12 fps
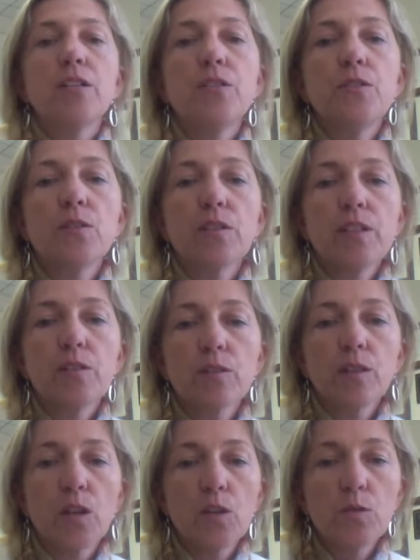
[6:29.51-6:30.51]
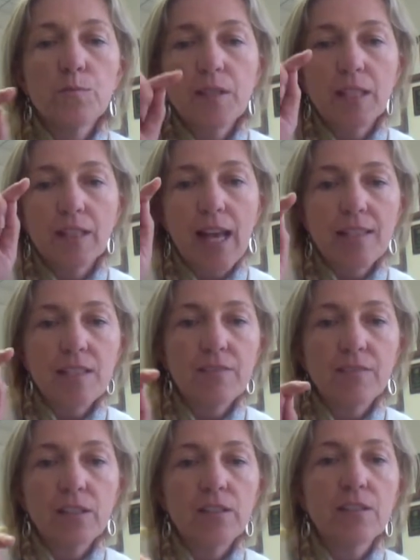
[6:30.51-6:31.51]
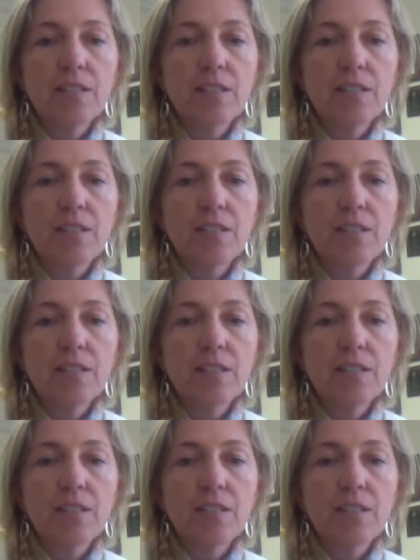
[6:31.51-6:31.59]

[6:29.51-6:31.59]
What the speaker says: nuclear lobes and lots of little